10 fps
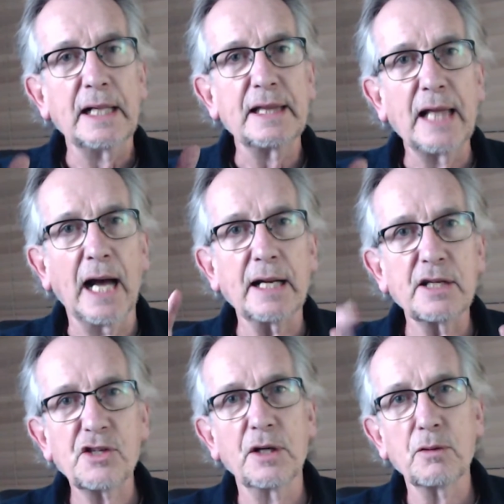that is
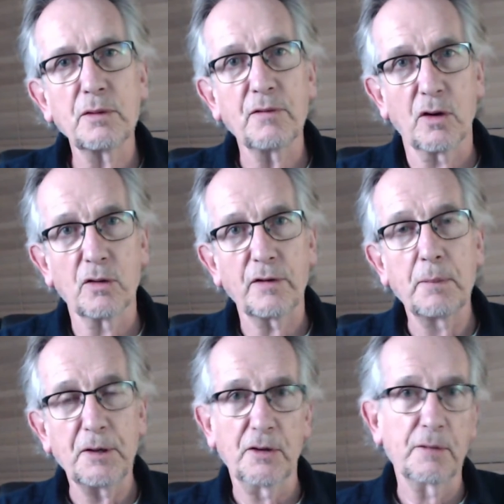going to involve a
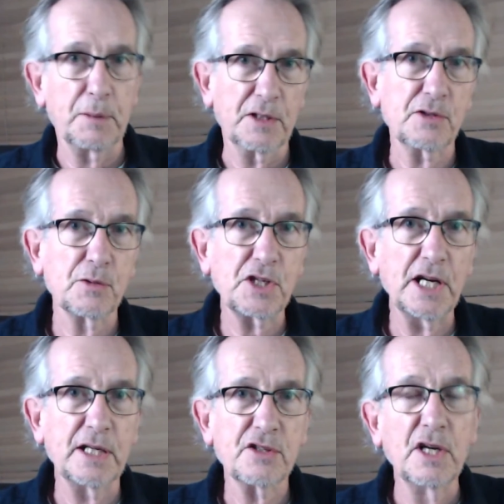period of personal
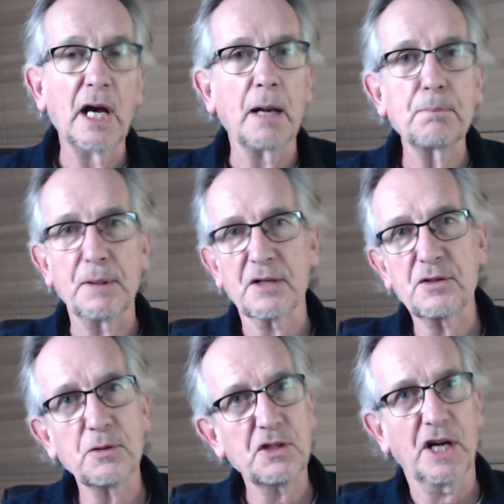change. And
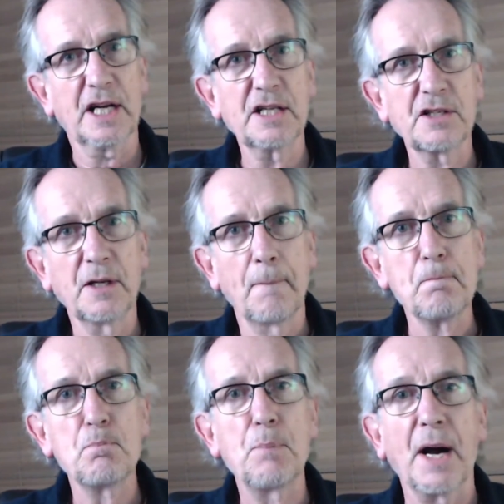personal change,
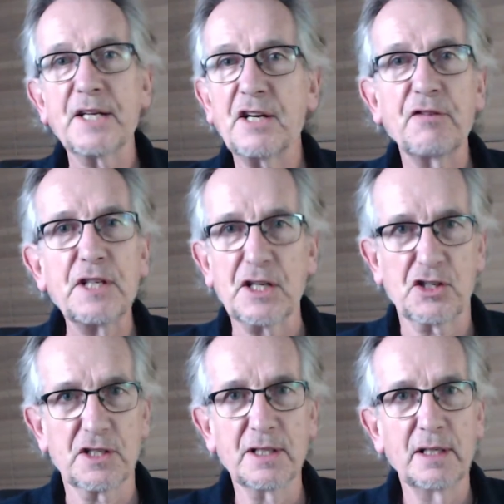by
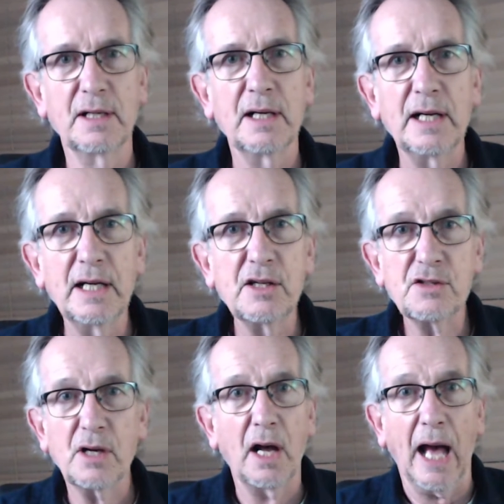definition, is
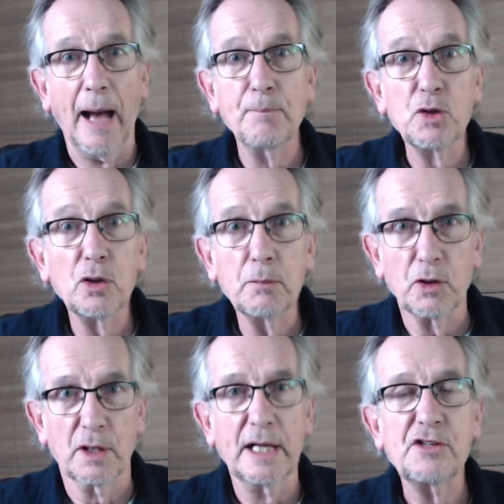
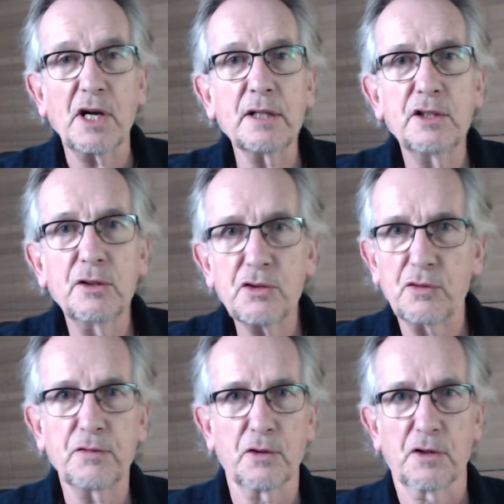abnormal. It's unusual
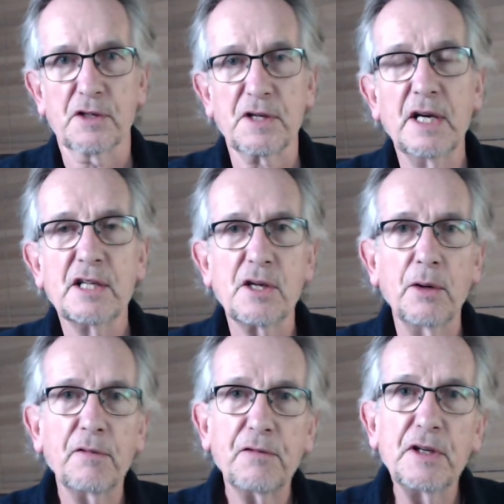for us. So
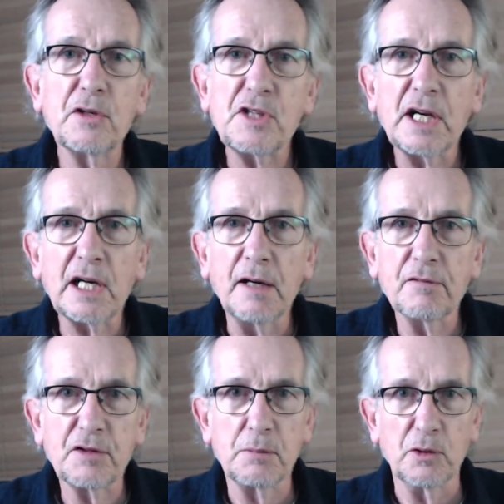it feels
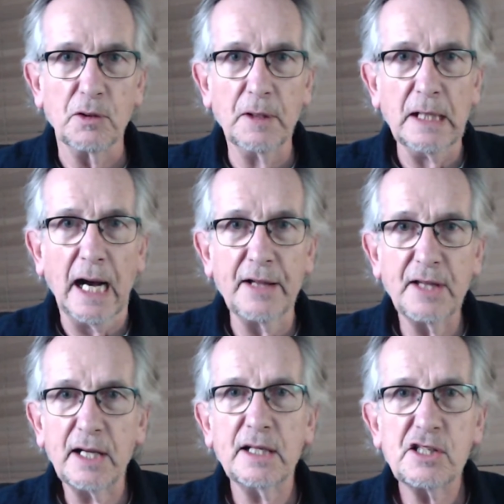uncomfortable. And
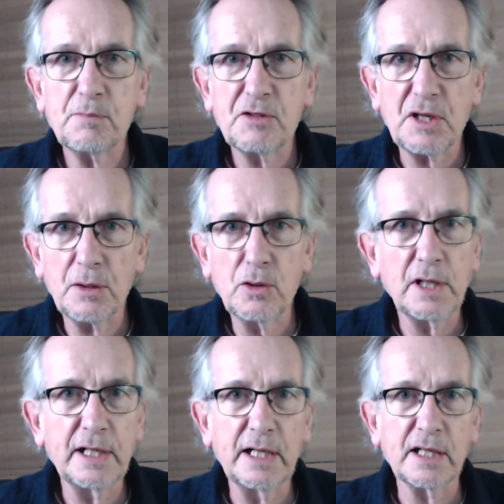that is
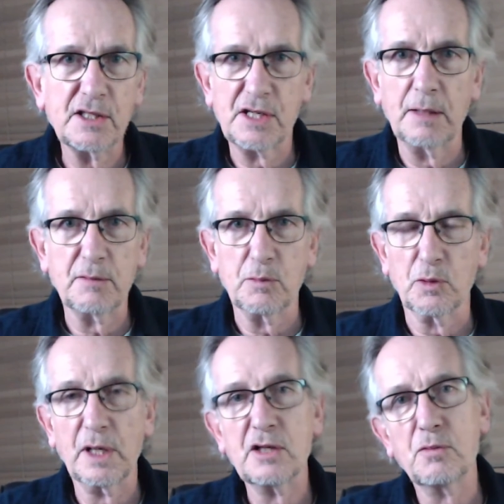totally acceptable.
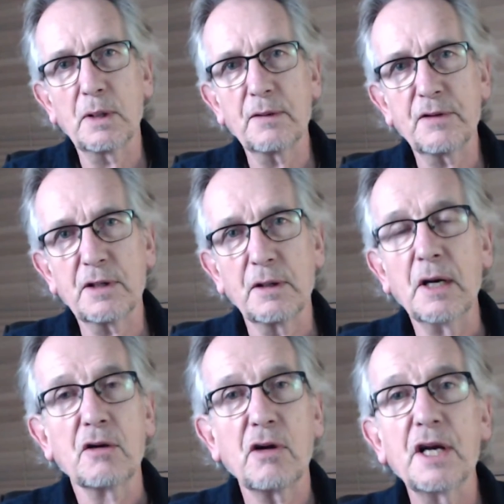That's one of the
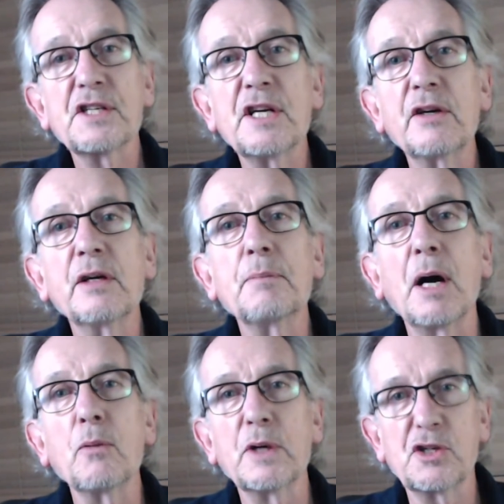criteria by
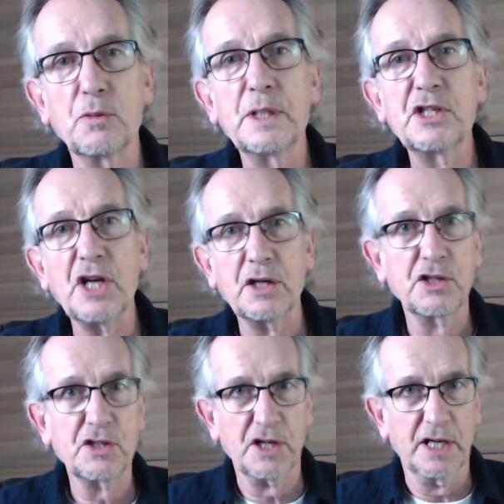which we judge
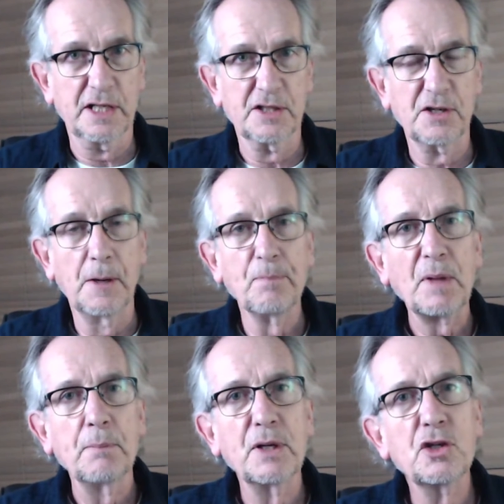change.
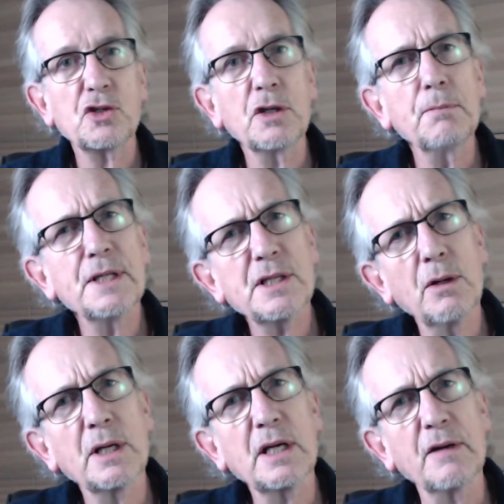But it shouldn't be so
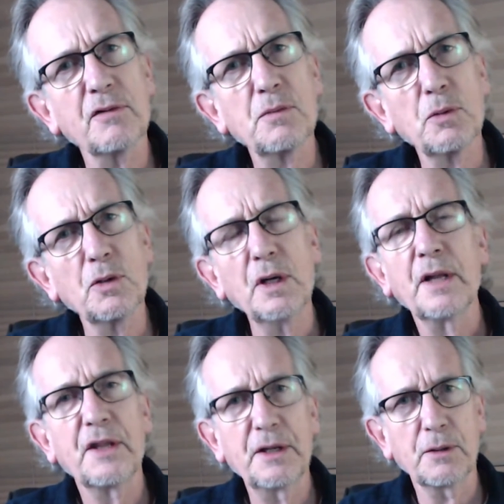uncomfortable
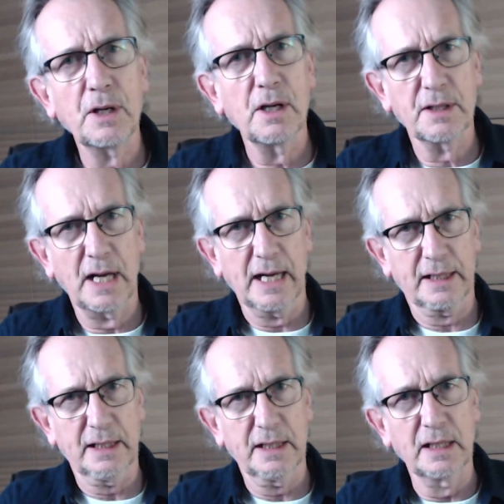that you can't hack
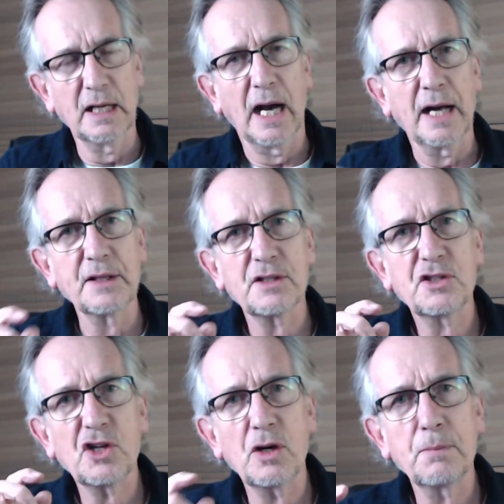it. And the
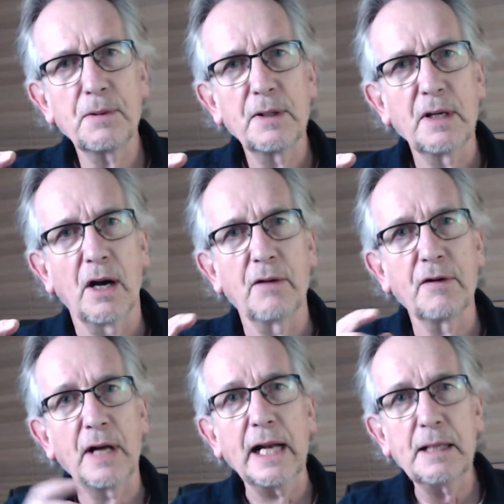job of
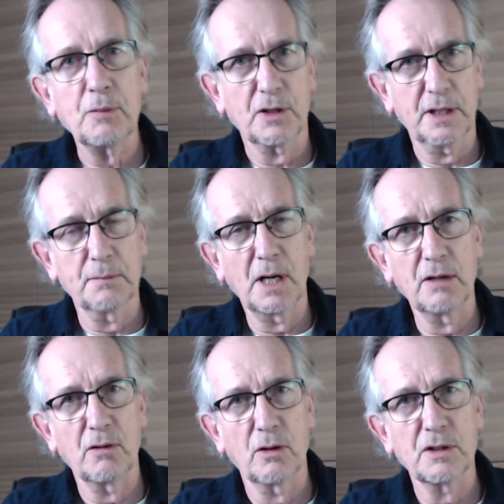anybody in my
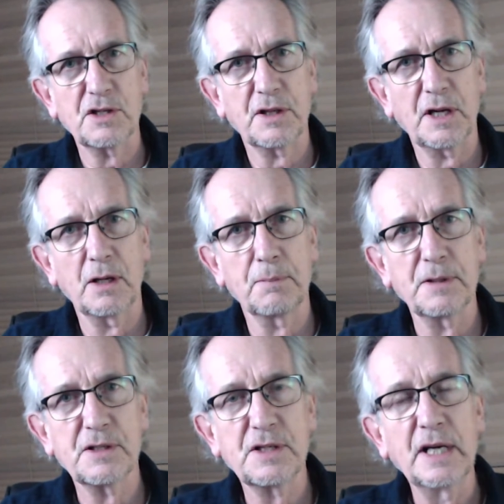role as a
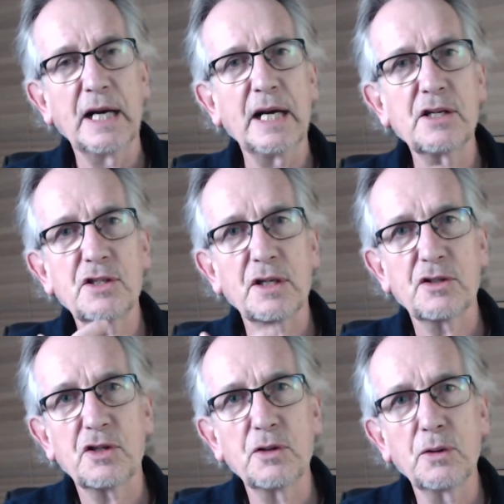therapist is
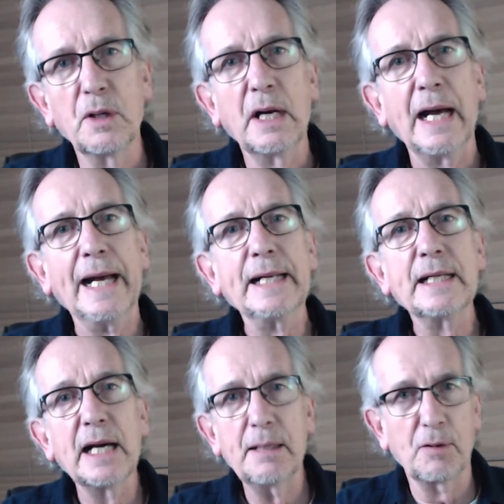to
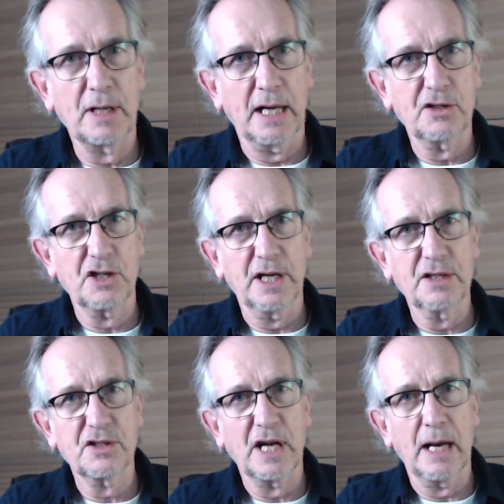enable that
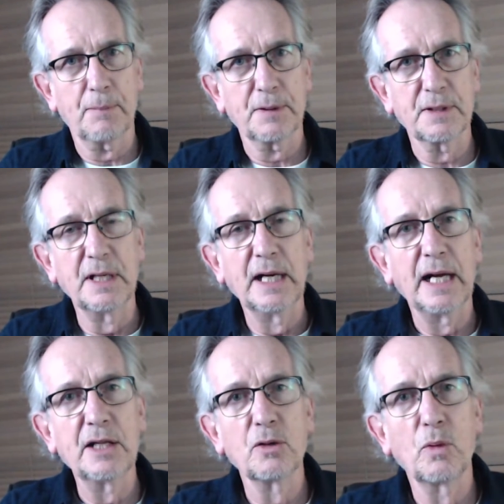change to happen
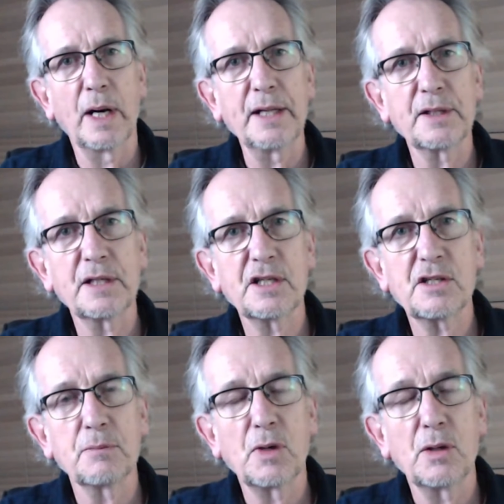in the way that is the
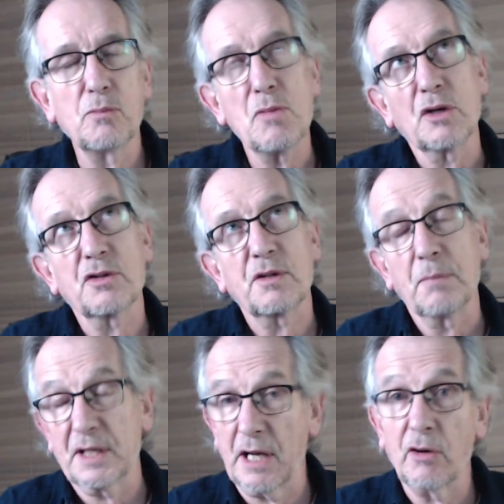most,
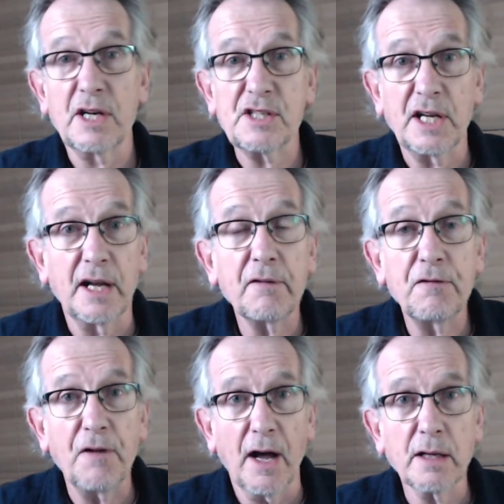but dare I say it,
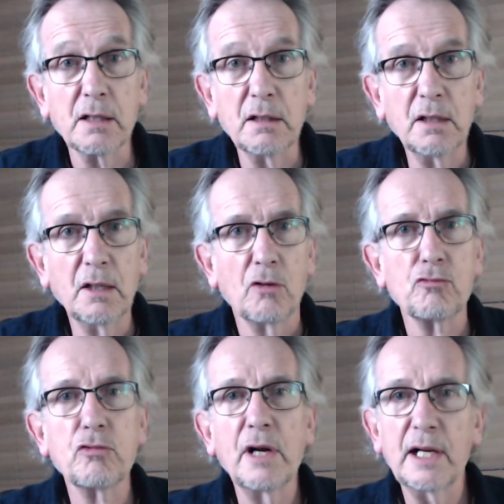fun,
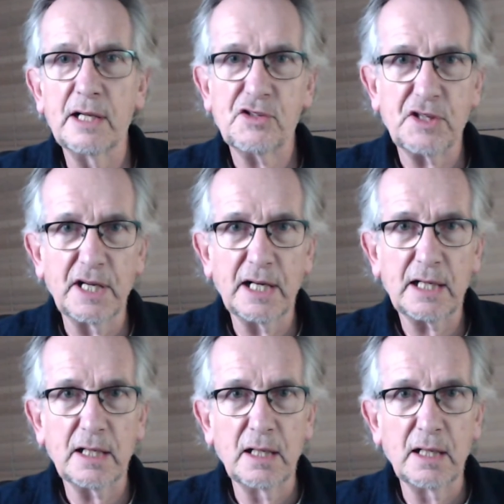realistic,